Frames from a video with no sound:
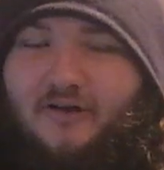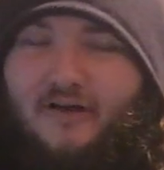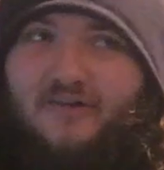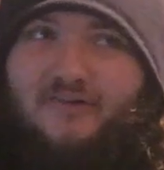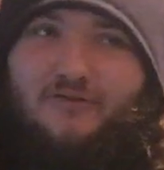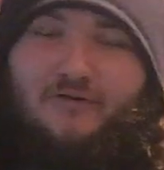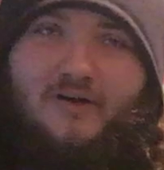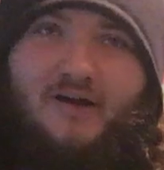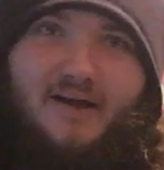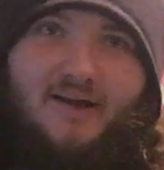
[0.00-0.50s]

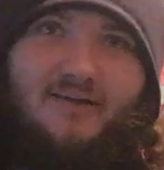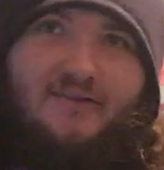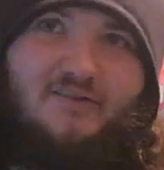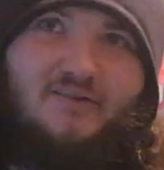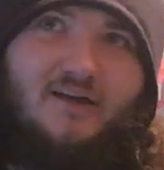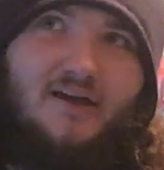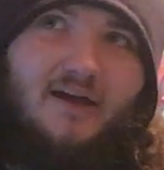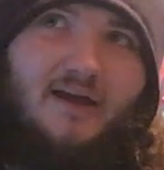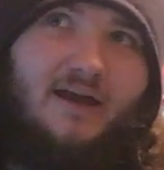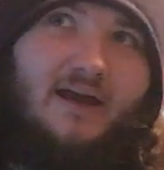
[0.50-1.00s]
against
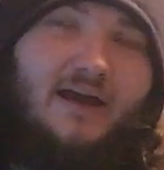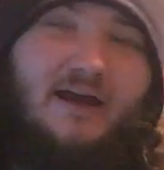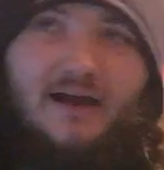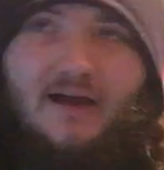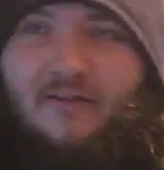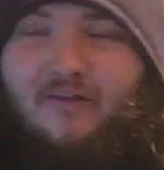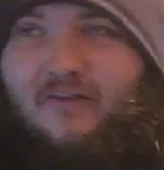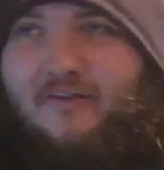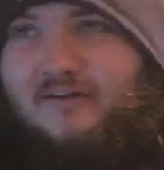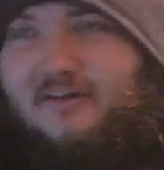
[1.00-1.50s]
Reigns,
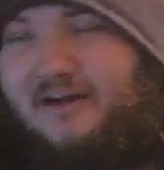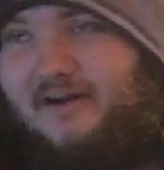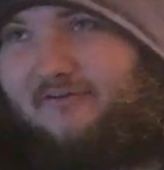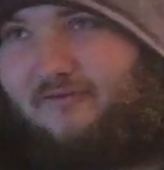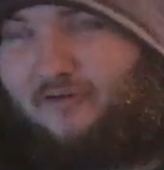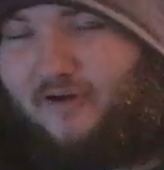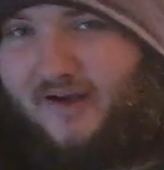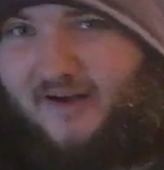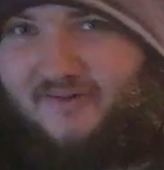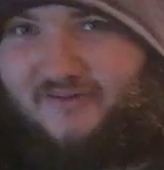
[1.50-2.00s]
and then they'll
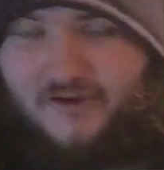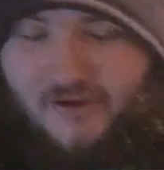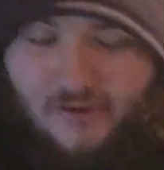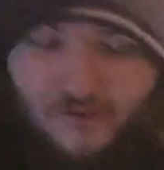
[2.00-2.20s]
have Reigns